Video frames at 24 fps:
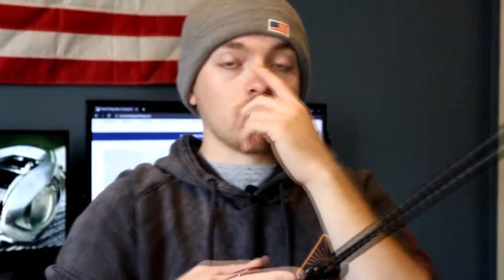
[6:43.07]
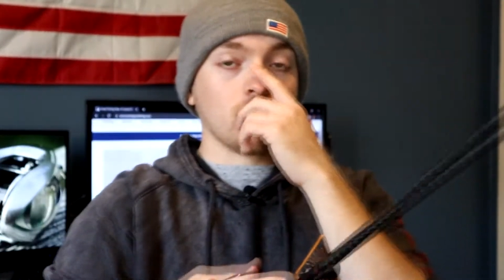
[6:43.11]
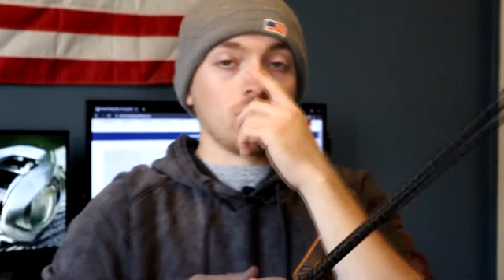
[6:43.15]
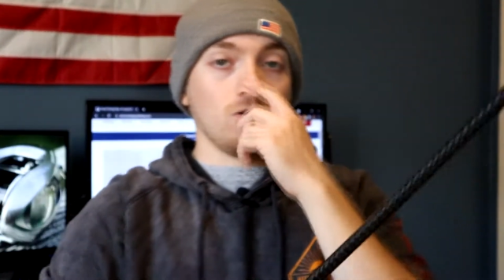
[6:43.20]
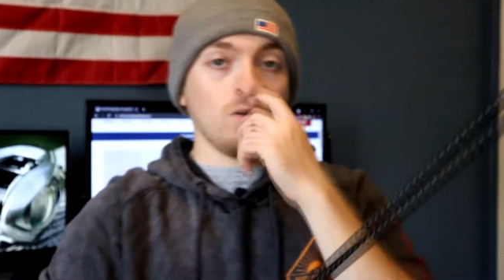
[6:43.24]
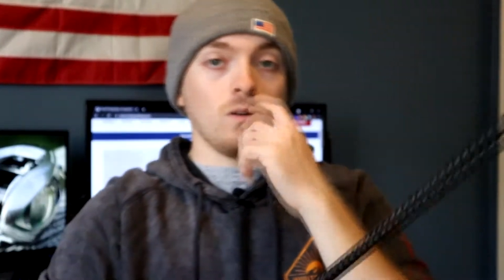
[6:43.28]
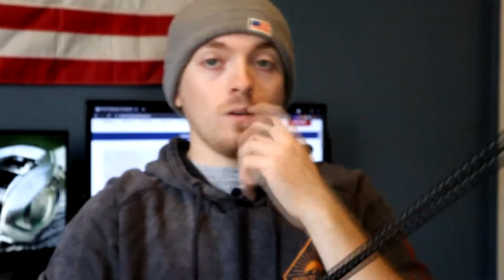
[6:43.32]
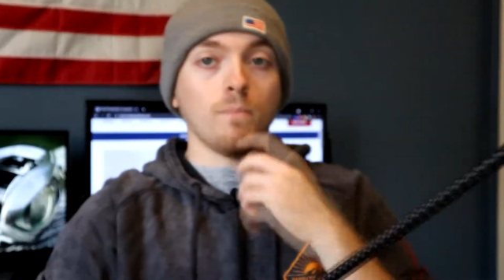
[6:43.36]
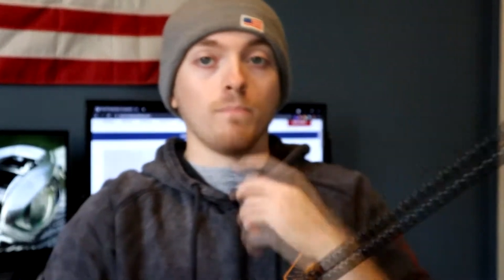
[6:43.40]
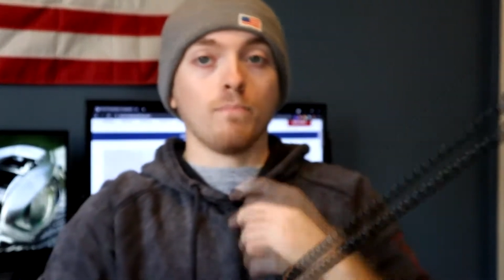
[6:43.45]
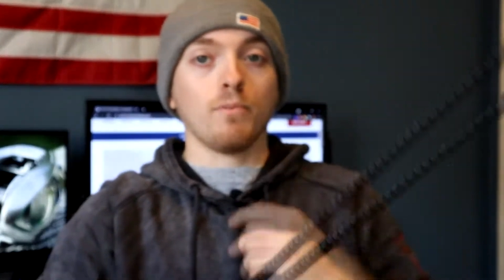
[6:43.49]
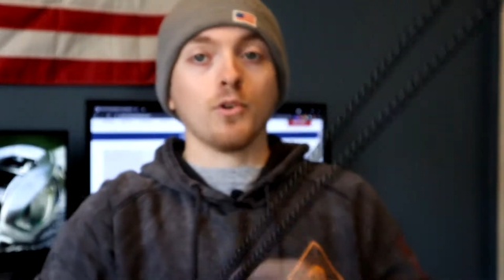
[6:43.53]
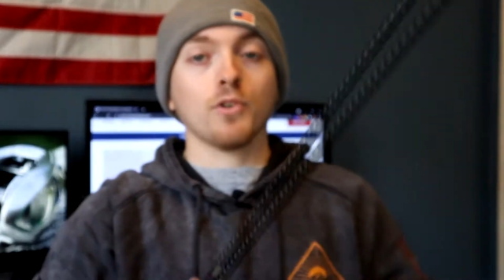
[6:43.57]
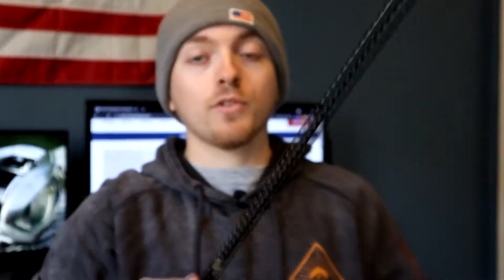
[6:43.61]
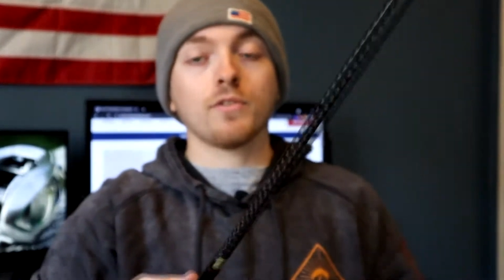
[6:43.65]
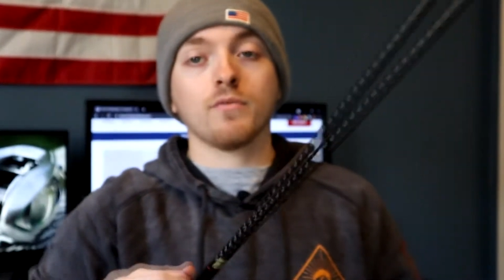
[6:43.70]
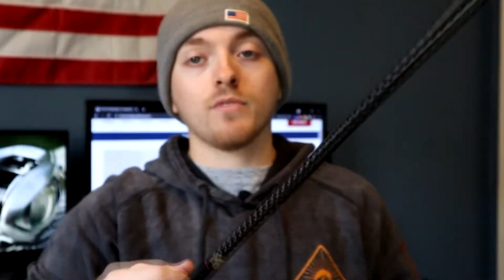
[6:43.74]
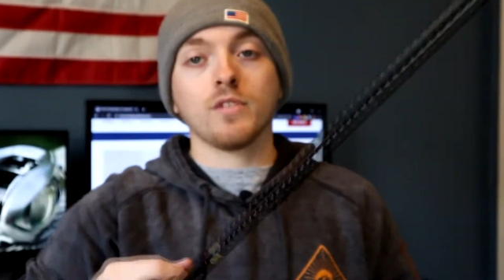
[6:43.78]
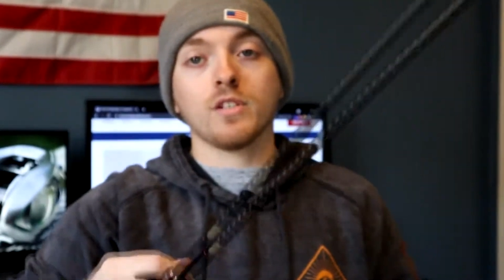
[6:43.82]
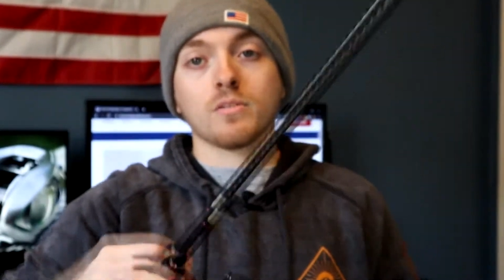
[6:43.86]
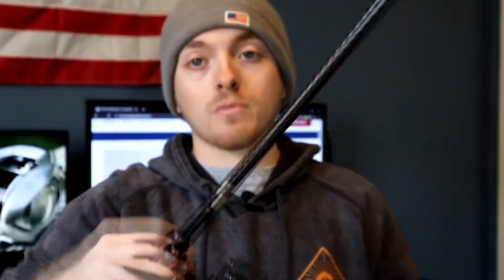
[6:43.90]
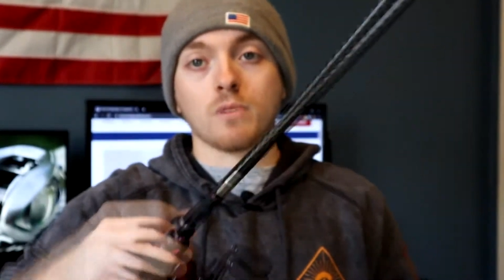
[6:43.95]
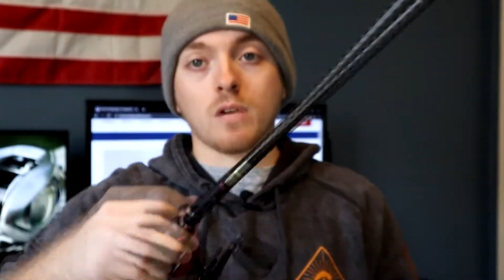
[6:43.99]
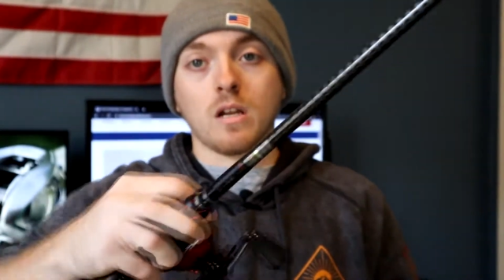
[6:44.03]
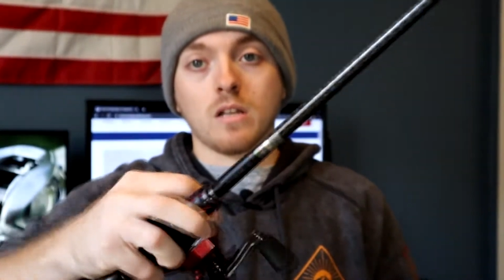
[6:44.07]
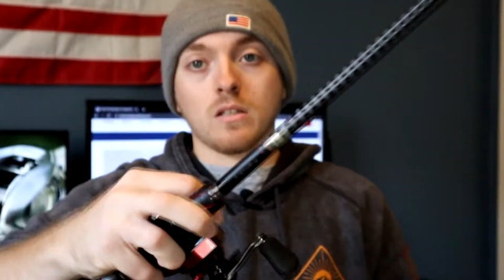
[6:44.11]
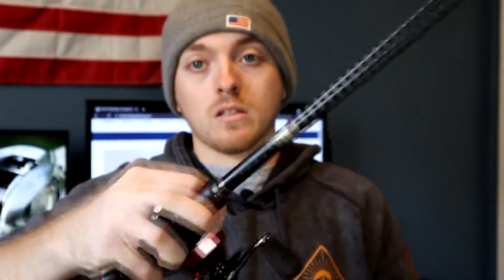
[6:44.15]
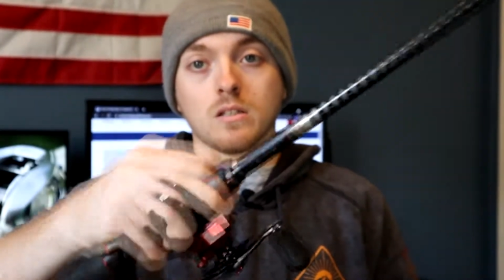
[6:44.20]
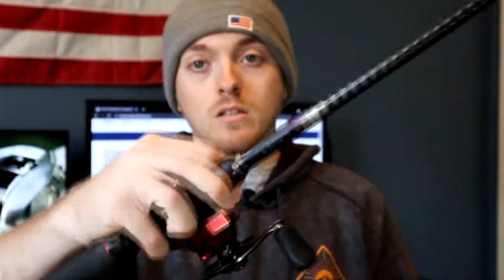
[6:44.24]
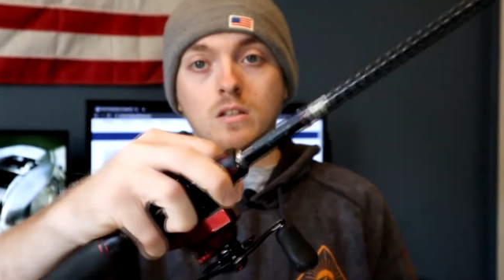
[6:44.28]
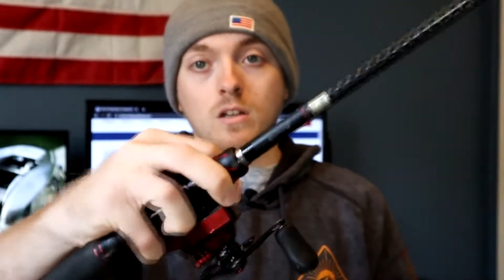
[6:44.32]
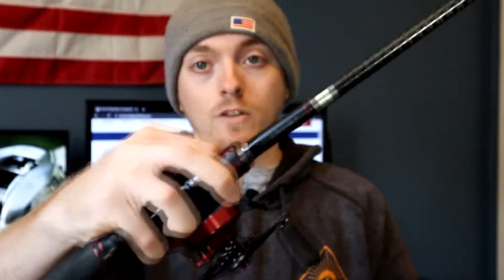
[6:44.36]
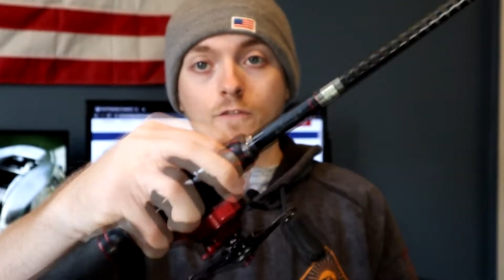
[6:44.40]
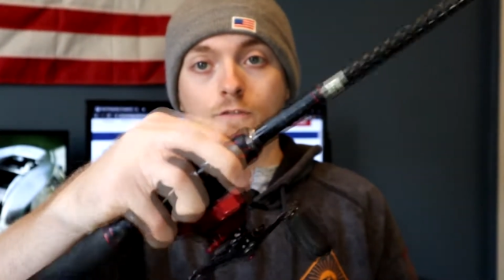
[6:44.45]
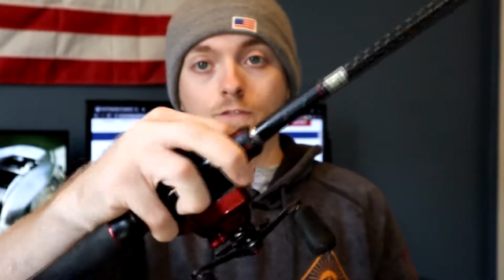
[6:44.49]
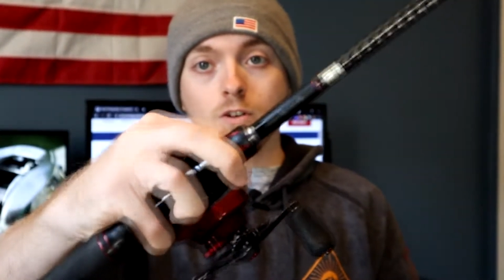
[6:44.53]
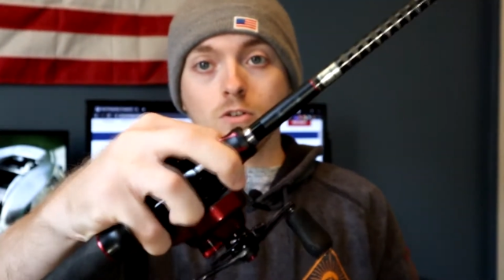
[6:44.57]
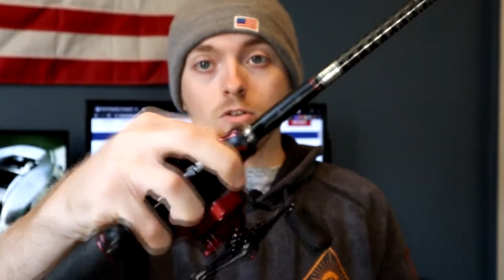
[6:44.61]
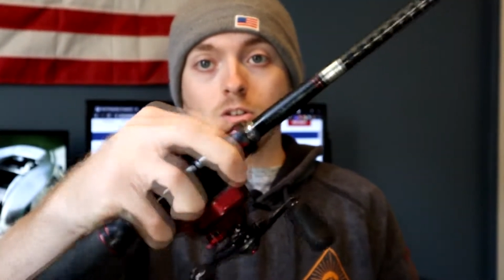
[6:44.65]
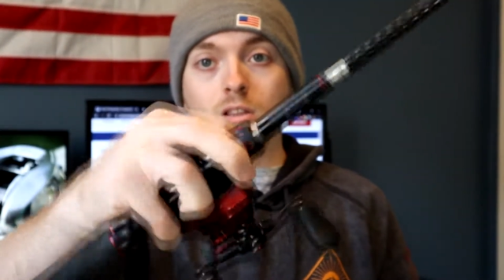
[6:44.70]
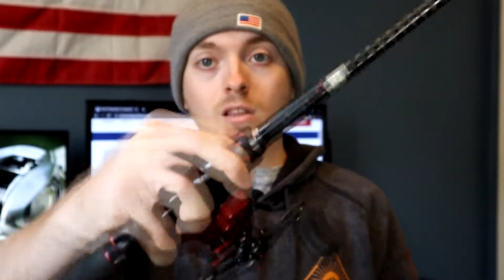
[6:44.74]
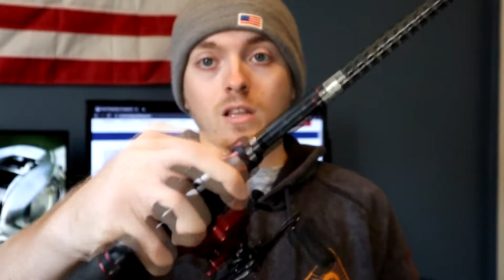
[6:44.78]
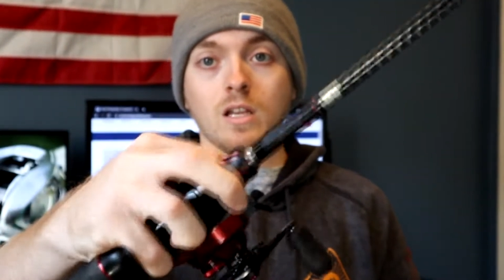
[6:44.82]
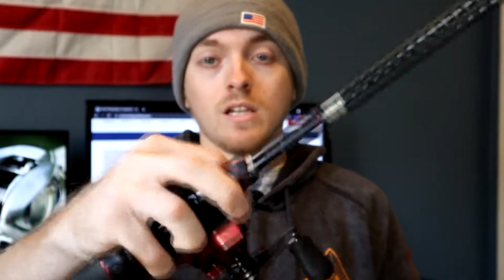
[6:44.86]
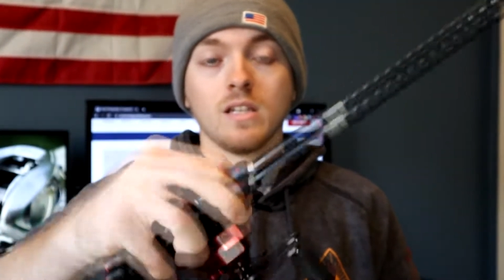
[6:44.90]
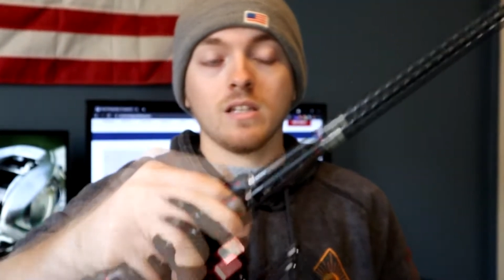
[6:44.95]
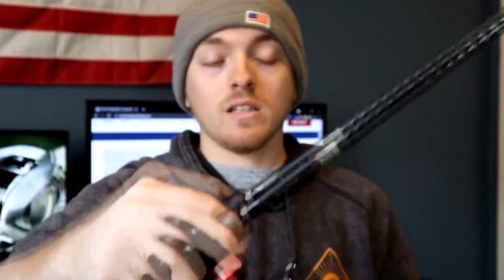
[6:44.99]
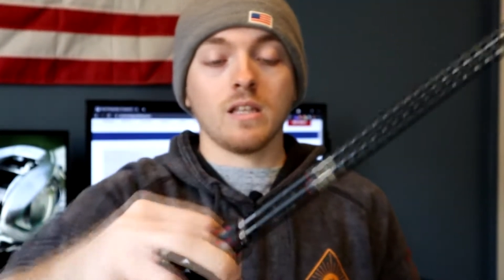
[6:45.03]
So both of these rods are very
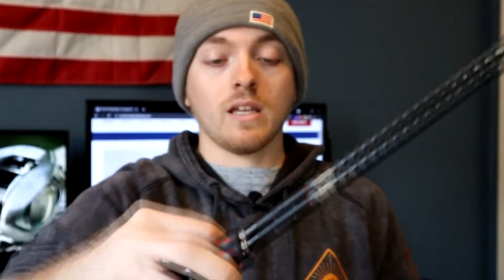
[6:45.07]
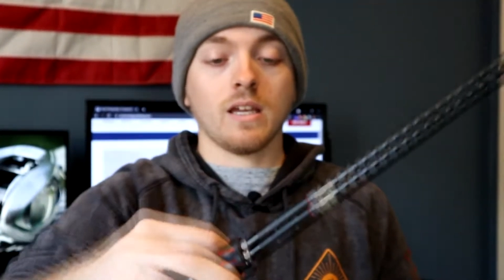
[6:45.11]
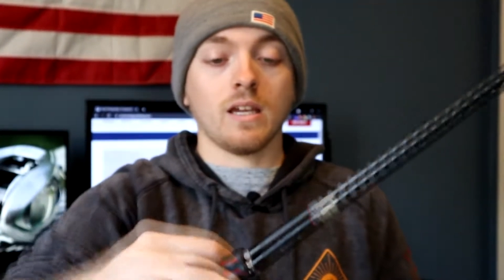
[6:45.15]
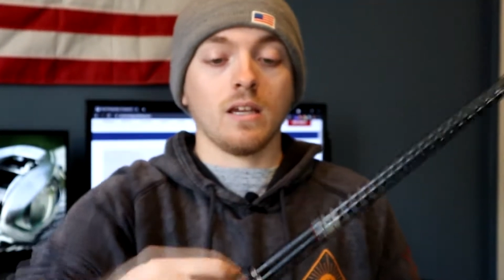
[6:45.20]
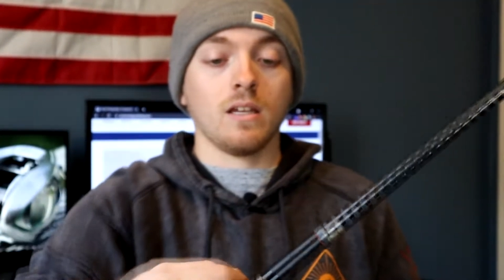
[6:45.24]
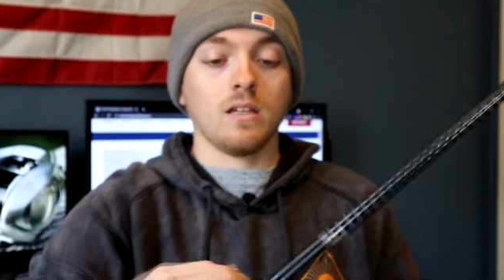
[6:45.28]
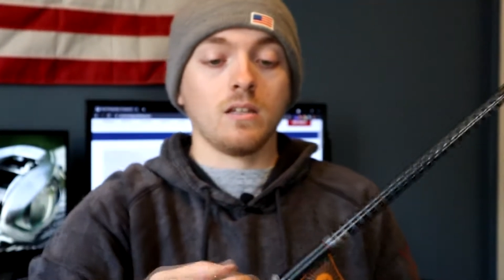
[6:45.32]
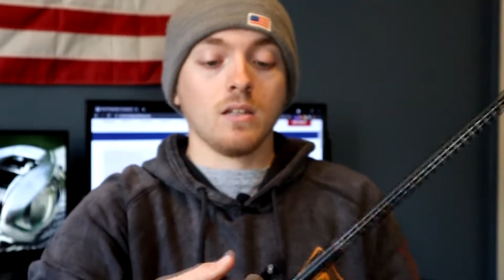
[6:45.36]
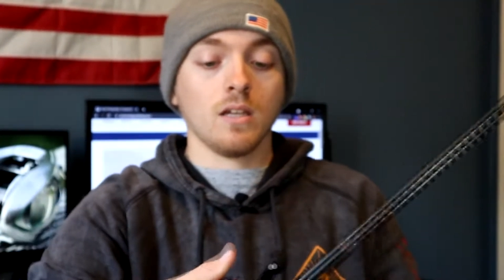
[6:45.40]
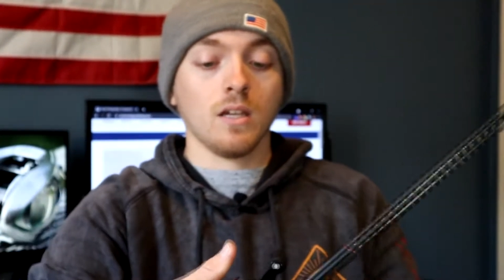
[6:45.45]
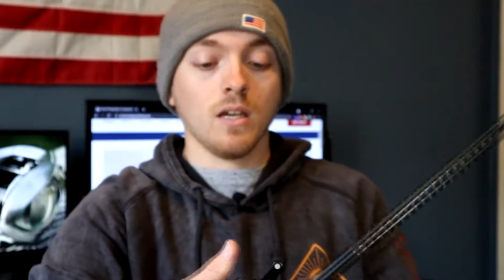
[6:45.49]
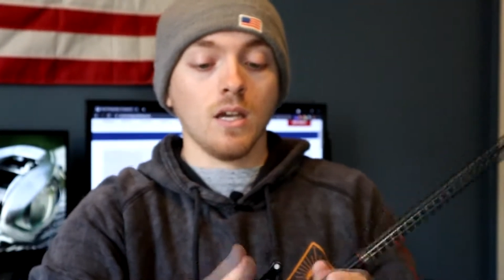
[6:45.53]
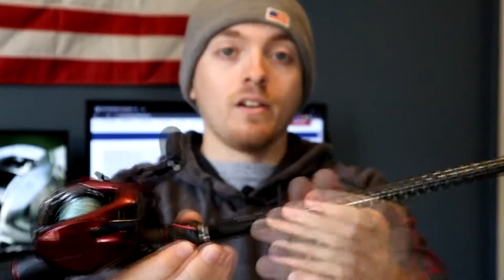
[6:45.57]
light in the hand.